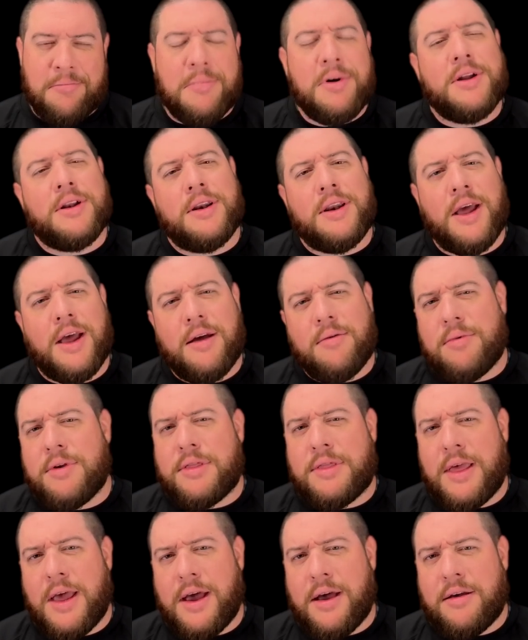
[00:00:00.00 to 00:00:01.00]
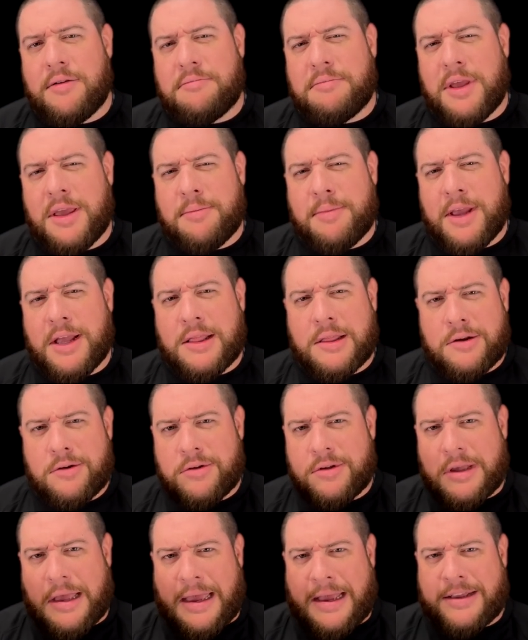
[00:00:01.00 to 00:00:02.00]
but not without maybe a
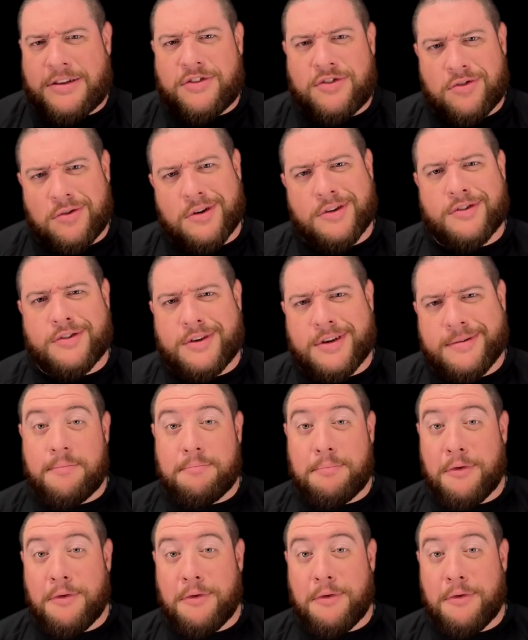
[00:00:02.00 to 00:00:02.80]
little asterisk.